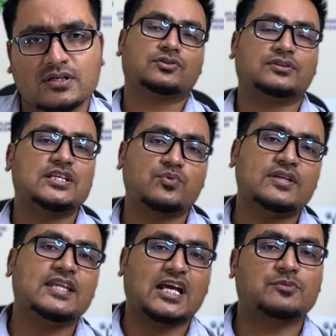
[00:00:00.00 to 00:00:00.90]
So that's why
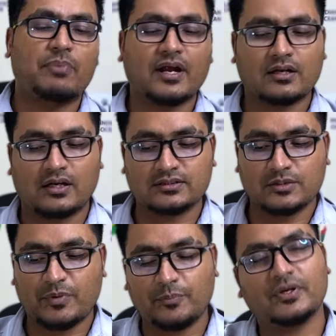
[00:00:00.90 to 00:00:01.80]
they expect other
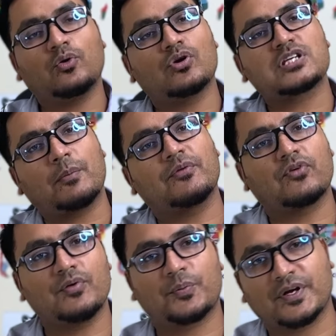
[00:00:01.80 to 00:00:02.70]
people who are coming
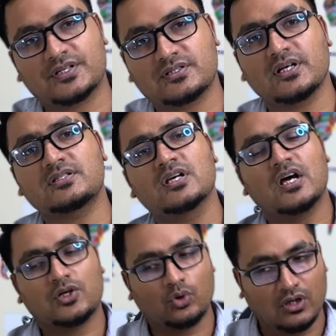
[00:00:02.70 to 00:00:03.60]
from different states
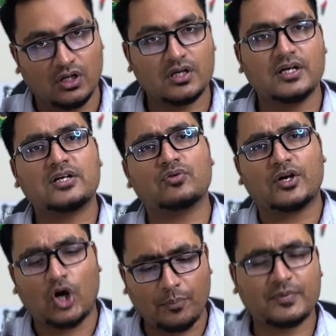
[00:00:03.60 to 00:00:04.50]
to learn it, to
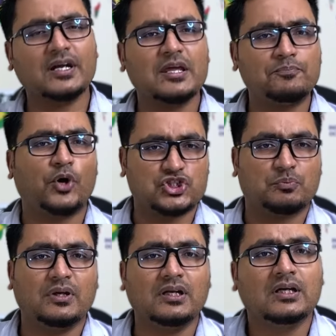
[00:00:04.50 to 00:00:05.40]
adopt it if
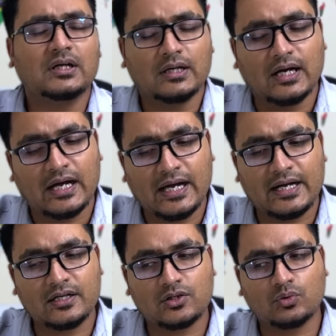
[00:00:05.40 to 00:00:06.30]
possible,
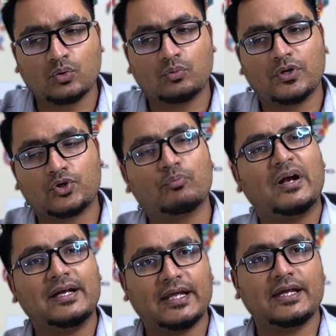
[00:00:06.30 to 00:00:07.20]
and to
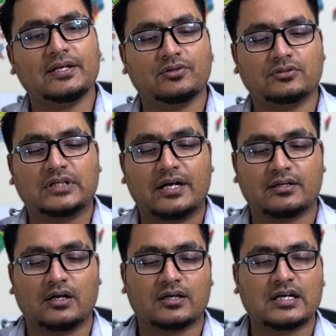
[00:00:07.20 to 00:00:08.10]
maintain that
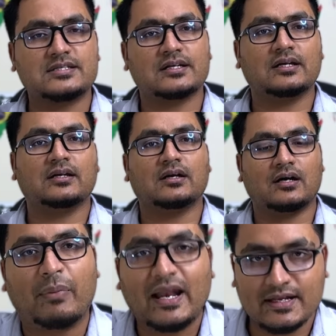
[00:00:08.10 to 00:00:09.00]
cultural
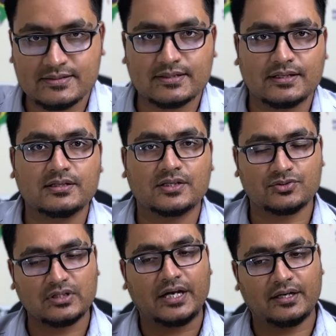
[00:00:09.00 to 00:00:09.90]
balance in the
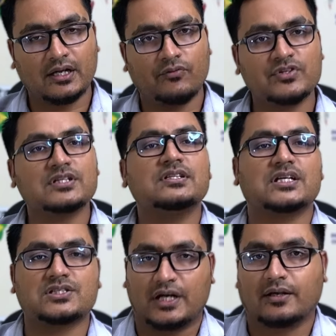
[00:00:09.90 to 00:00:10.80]
society within the
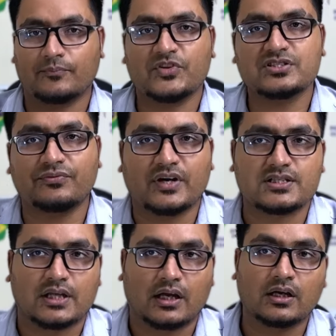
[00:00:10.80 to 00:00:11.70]
state. This is the
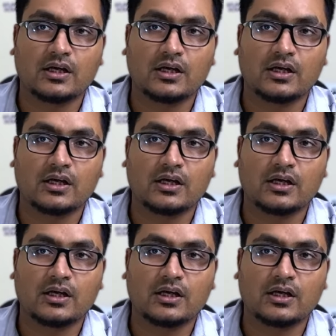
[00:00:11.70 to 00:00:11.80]
first thing.